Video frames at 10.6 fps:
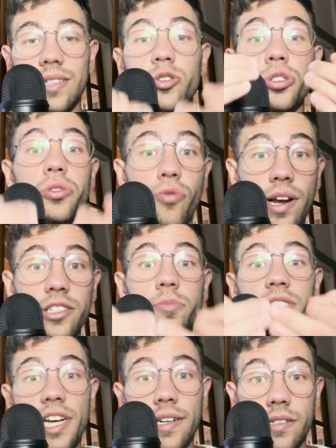subscribe to my
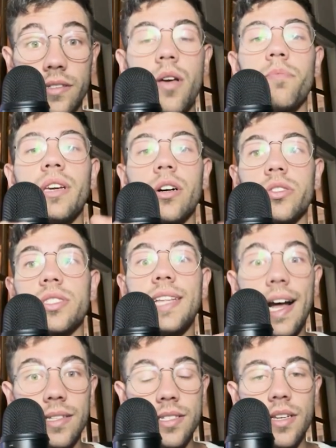channel, because
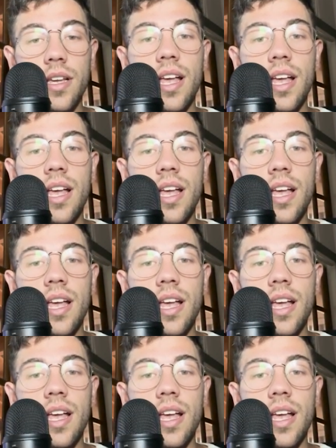that